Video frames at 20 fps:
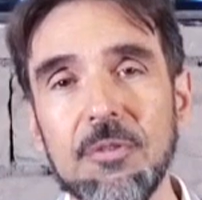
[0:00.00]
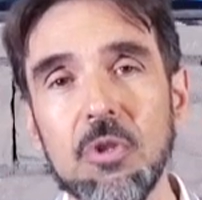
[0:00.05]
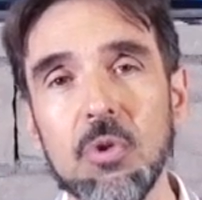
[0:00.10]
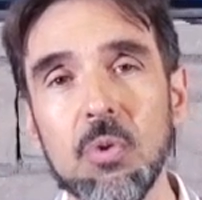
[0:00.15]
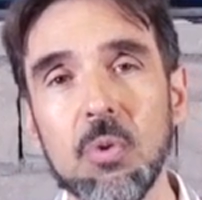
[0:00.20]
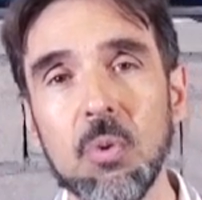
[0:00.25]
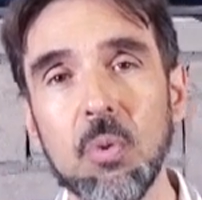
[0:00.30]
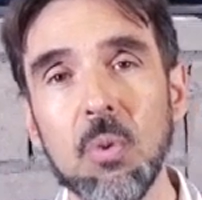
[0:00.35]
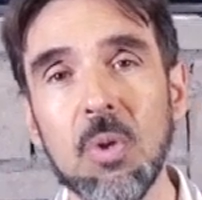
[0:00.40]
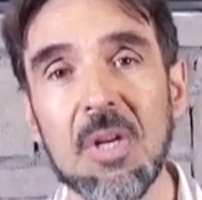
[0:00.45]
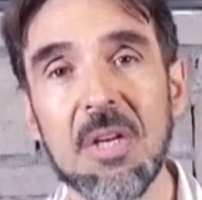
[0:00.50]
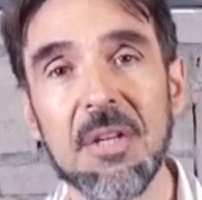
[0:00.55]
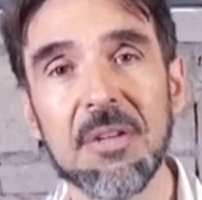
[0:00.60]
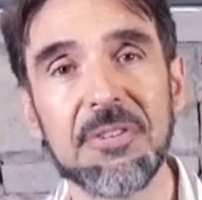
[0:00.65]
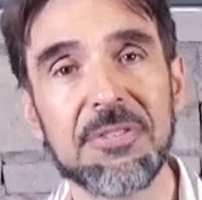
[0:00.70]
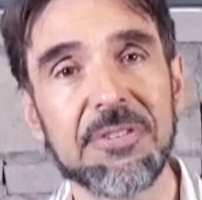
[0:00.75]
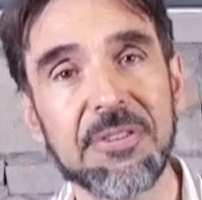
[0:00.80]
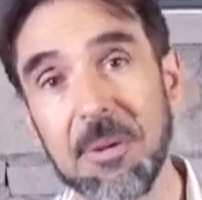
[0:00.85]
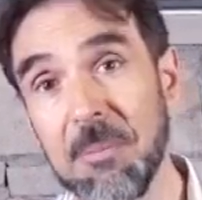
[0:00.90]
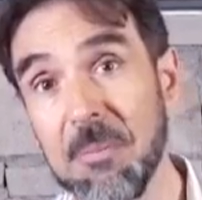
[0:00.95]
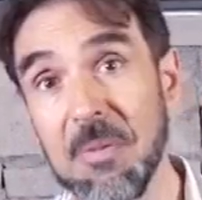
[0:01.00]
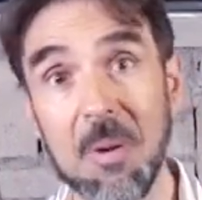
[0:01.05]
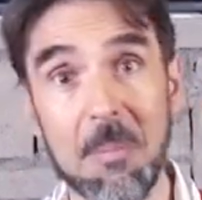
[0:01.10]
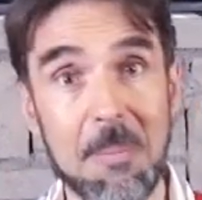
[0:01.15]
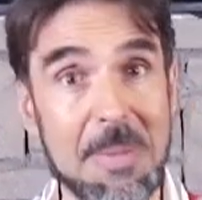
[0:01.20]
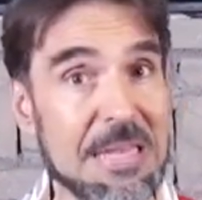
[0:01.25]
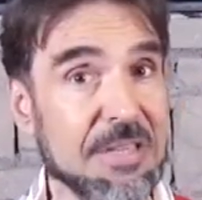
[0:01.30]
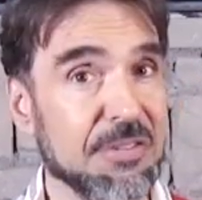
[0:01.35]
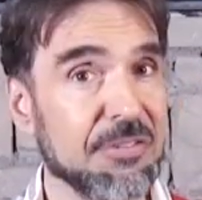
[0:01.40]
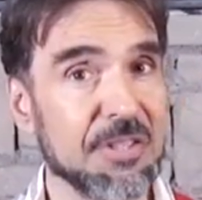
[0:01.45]
you some
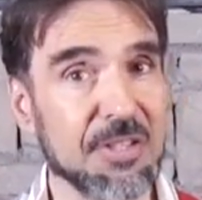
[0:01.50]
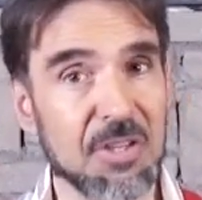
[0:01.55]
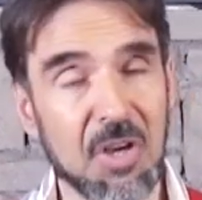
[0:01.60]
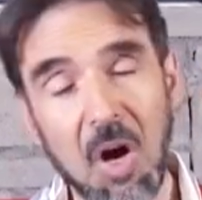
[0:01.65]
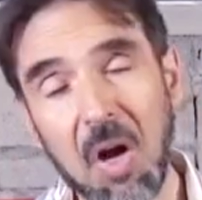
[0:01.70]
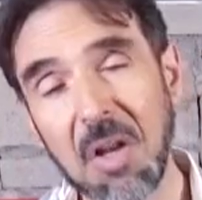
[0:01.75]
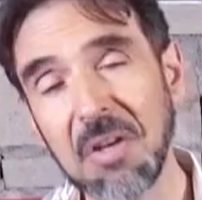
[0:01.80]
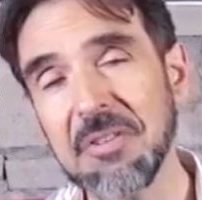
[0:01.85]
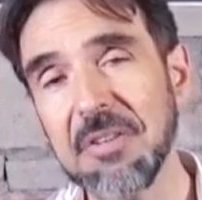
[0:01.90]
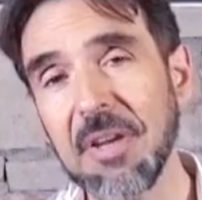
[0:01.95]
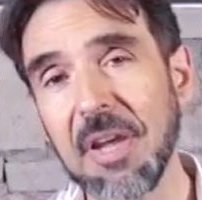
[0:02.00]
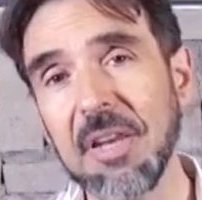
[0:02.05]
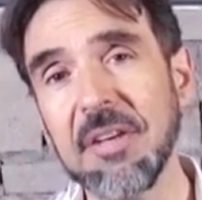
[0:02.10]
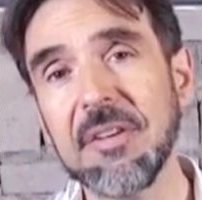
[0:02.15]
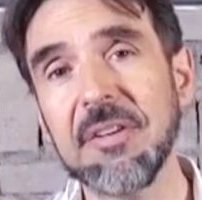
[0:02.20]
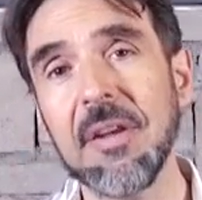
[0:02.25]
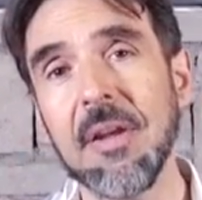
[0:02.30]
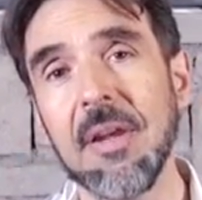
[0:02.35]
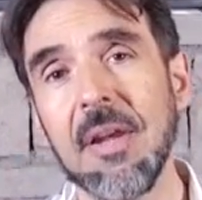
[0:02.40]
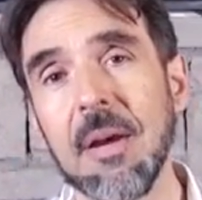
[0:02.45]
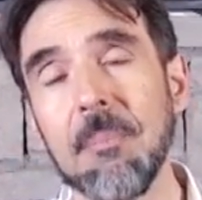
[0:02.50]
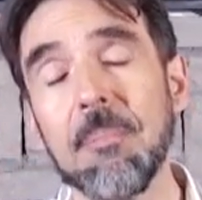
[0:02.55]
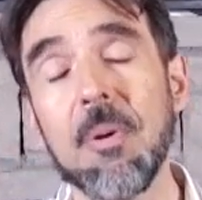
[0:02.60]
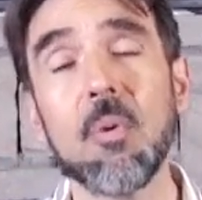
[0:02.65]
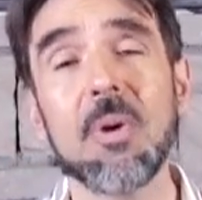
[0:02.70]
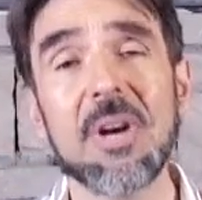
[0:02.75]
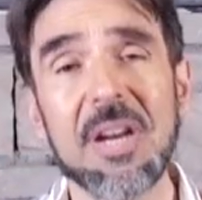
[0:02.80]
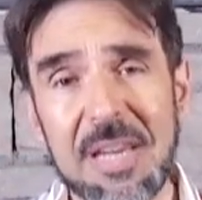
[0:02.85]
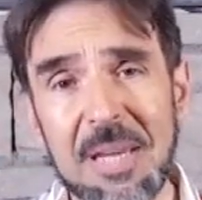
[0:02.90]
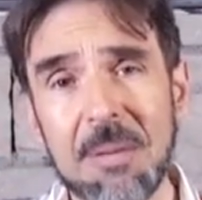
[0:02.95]
amazing content, but
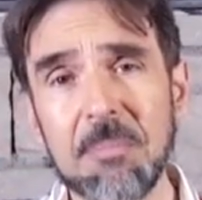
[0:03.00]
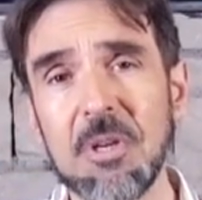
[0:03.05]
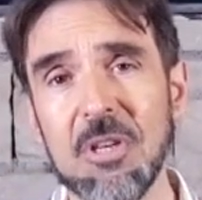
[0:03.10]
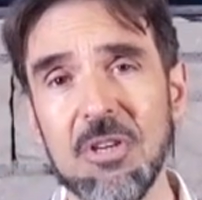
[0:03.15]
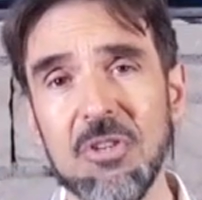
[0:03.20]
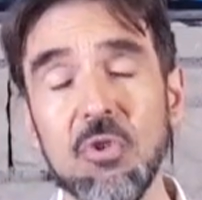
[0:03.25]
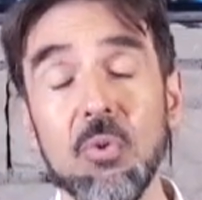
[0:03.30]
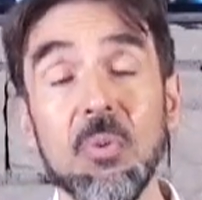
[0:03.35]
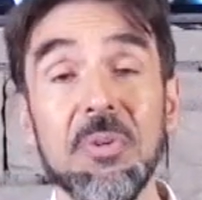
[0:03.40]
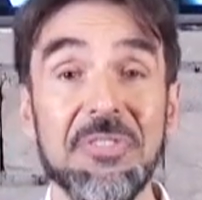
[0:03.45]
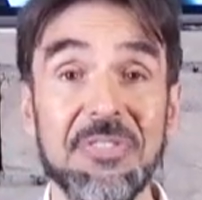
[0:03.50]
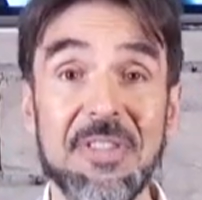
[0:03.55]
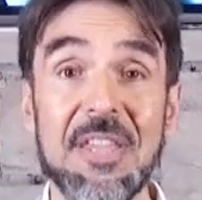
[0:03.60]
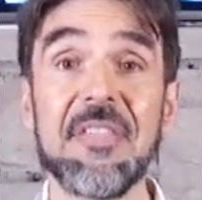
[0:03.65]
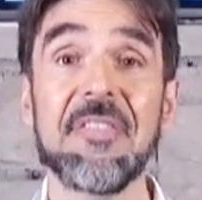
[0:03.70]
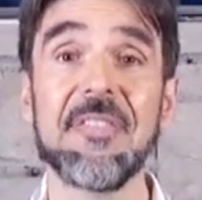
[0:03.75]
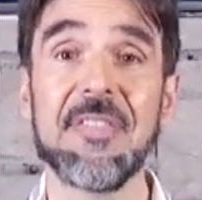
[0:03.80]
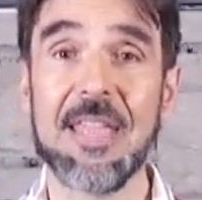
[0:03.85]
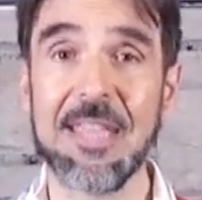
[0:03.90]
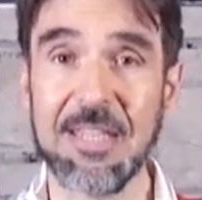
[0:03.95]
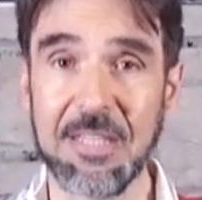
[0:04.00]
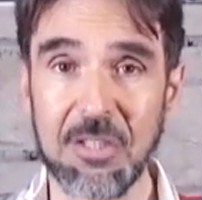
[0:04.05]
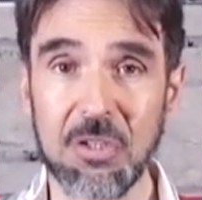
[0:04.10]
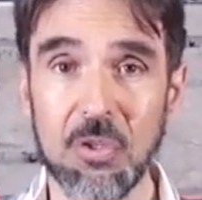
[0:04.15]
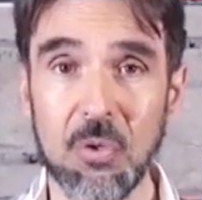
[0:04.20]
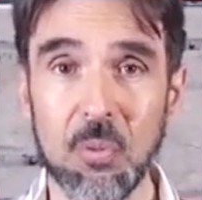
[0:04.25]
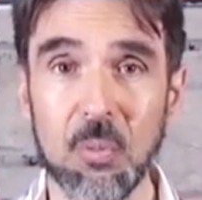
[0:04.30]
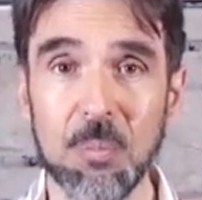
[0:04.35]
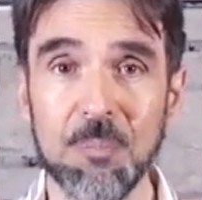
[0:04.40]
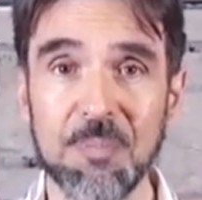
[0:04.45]
what I am going to do is say thank
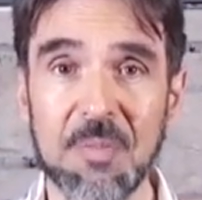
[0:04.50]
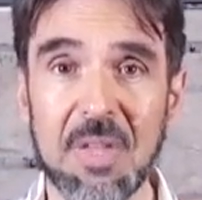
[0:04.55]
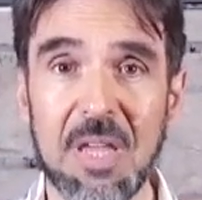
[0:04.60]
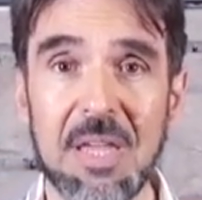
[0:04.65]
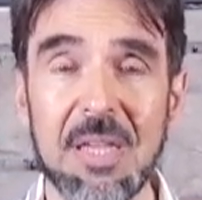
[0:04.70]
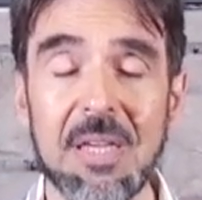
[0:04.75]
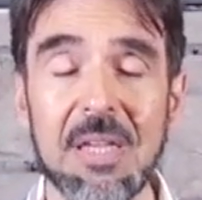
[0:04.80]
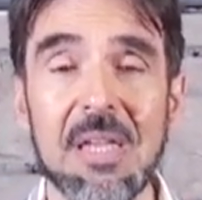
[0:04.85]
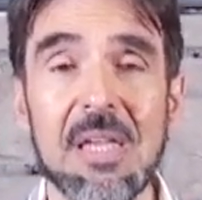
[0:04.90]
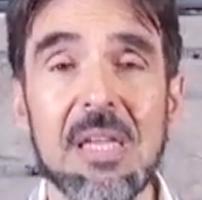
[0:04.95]
you, okay?